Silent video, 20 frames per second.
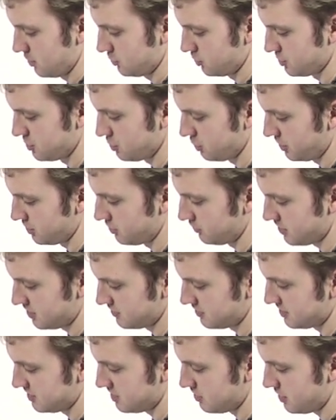Just looking on the
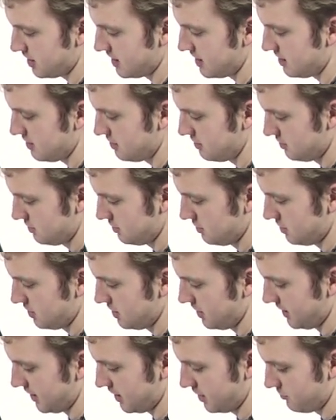underside,
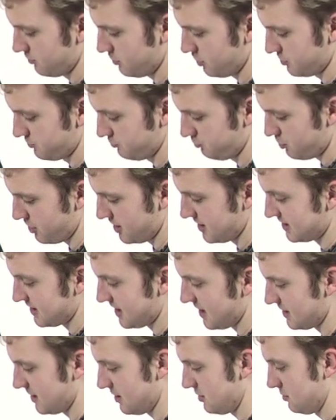again a nice bright
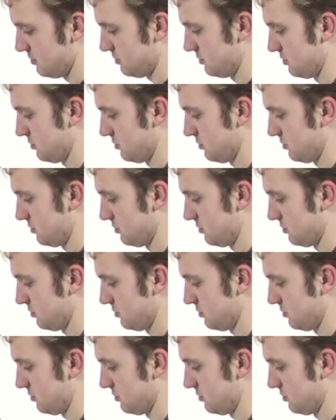colour.